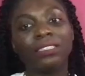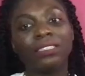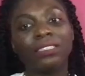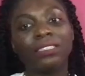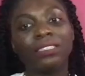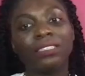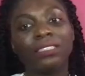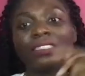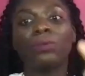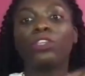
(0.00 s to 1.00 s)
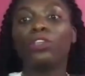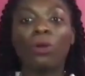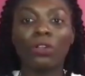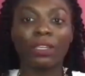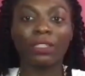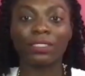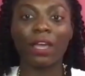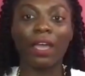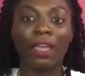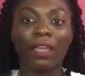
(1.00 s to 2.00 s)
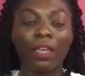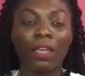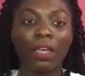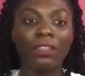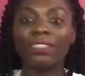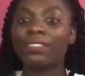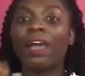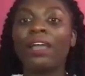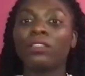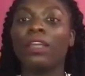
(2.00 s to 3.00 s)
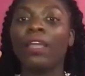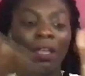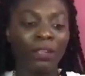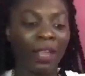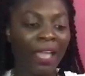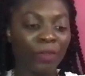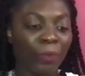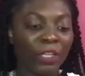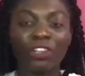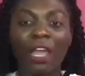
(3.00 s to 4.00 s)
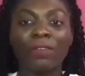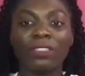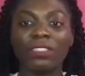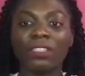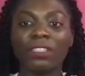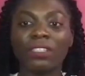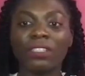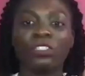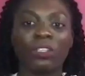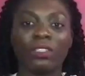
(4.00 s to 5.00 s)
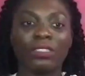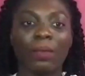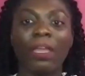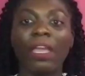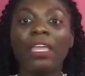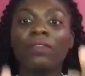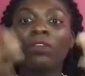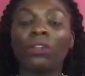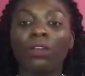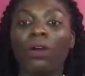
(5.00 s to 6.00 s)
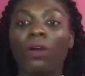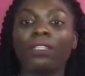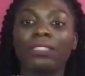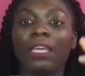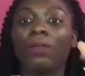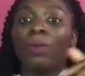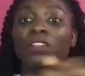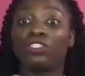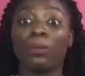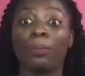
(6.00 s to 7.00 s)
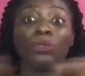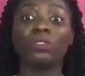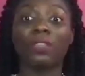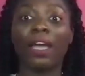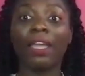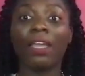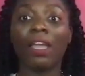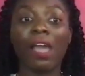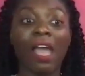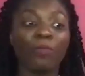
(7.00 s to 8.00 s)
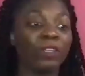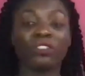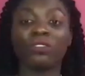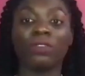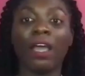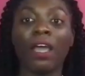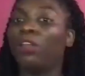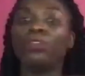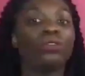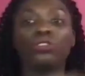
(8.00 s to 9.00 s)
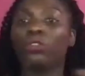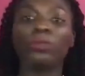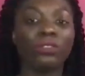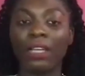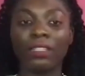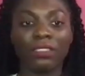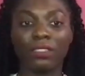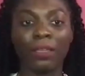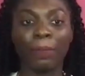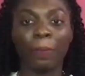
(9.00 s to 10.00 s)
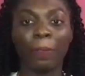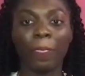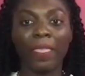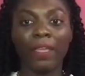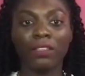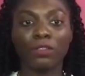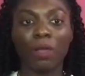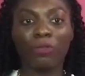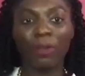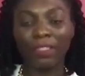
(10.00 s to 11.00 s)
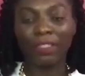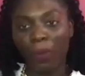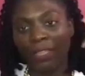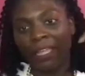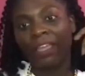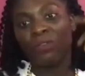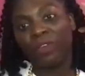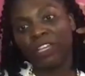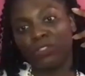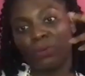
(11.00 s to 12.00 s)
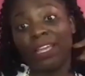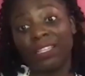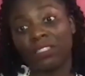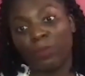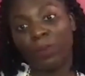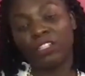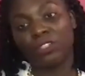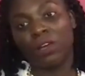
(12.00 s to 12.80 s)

never the same. And I say, when you go and look at the sky, like every picture I have of the sky, no two pictures are the same. Even on a day where it's just a blue sky, I have pictures of that. No two blue skies are the same. So I feel like the way that it affects you, yes, it's pleasure,